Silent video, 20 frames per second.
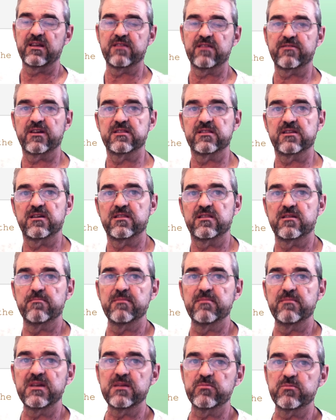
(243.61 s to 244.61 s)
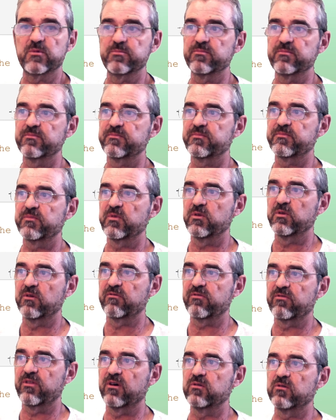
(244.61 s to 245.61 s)
if I take the minimum
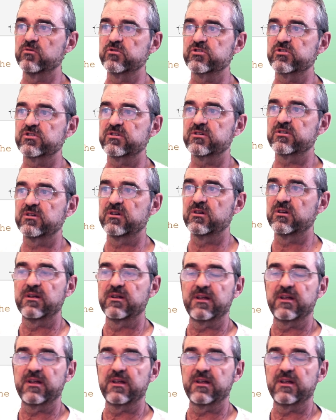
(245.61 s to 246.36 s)
of those